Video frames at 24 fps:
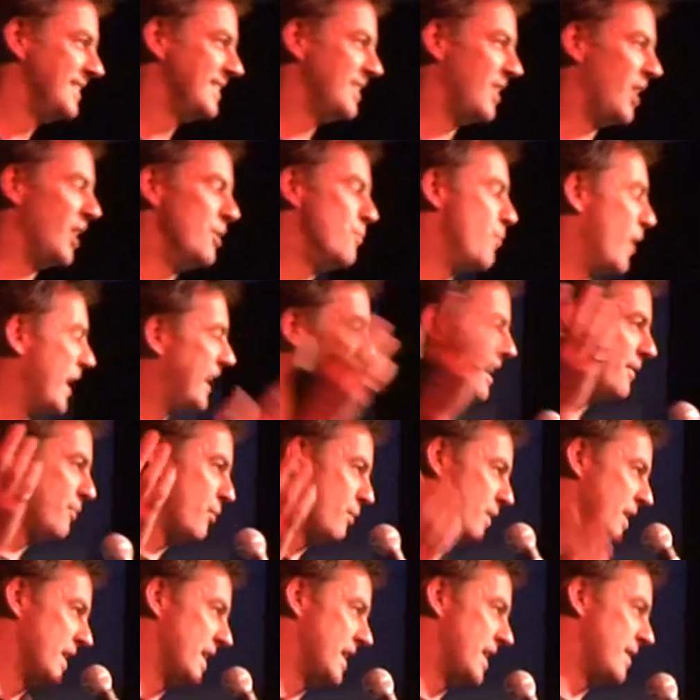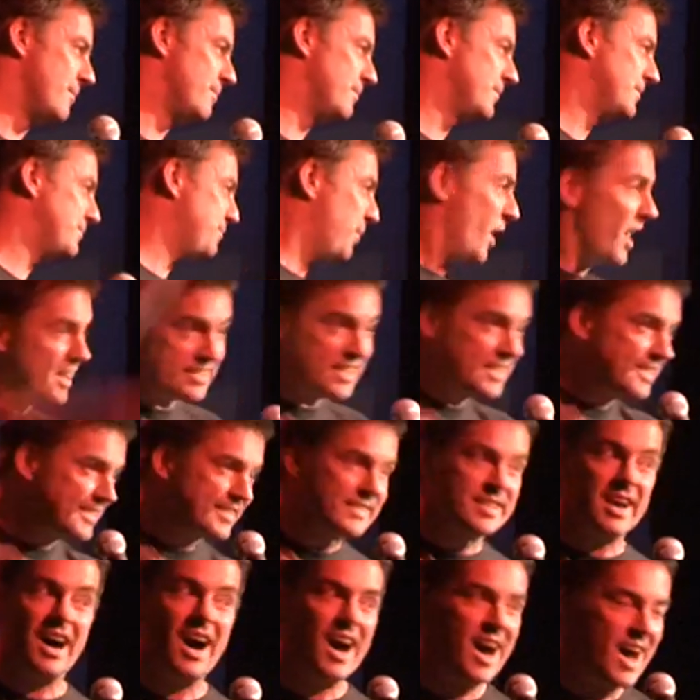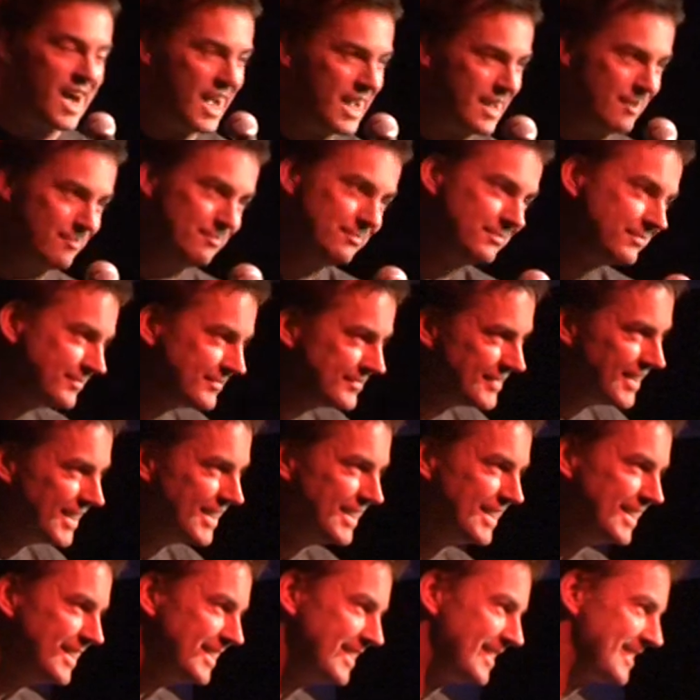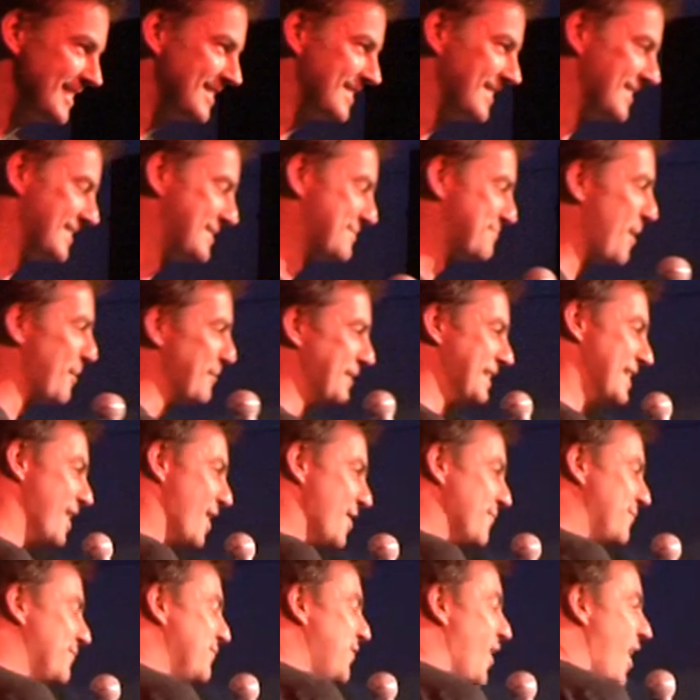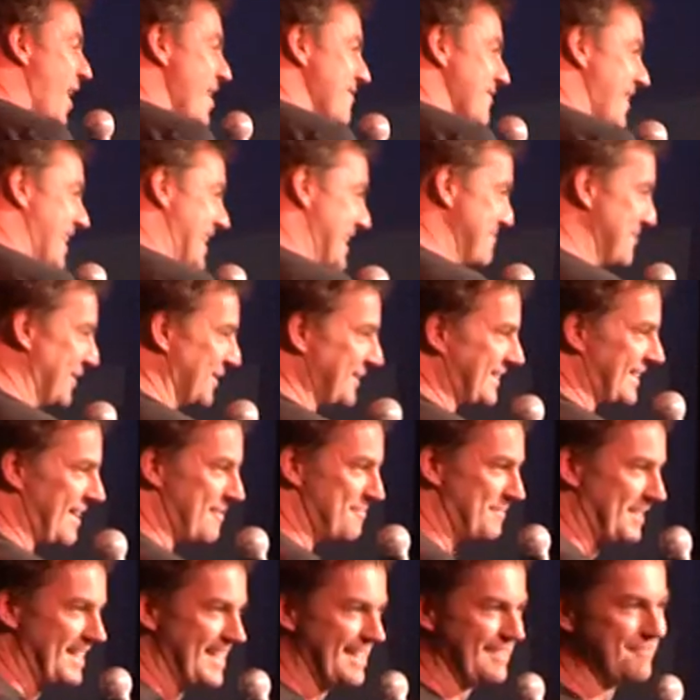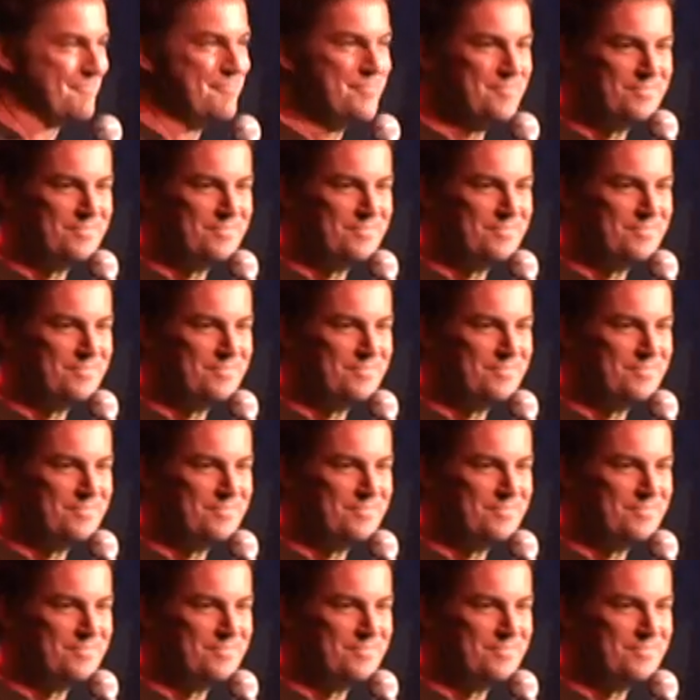I wake everyone up. Presents time! It's probably, 5 a.m. or something.